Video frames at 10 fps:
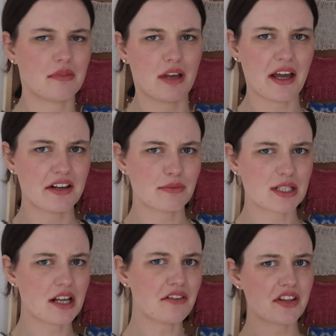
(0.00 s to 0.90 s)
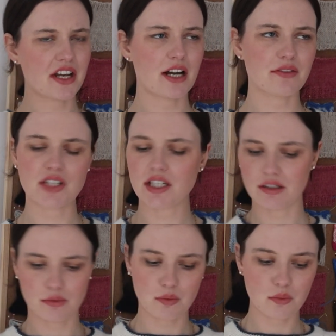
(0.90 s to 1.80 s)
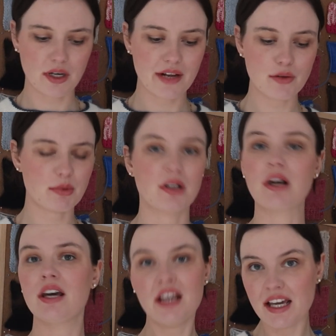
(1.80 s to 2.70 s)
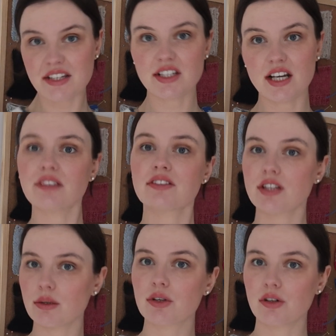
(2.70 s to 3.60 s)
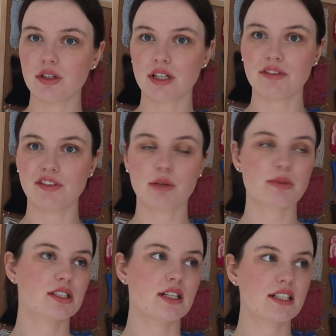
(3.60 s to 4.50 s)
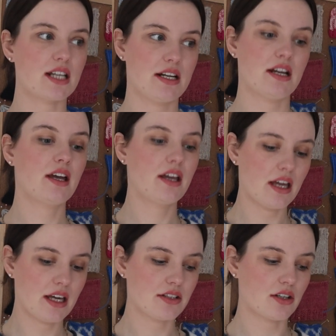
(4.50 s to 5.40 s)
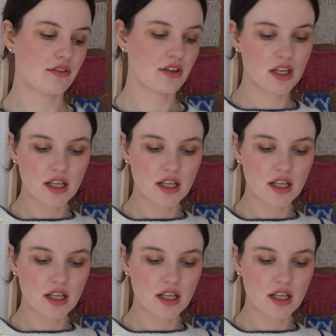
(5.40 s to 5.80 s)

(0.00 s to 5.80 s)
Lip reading: ahead of myself and then out of sync and whatever, but it's the 10th, so we're calling it Vlogmas Day 10. End of.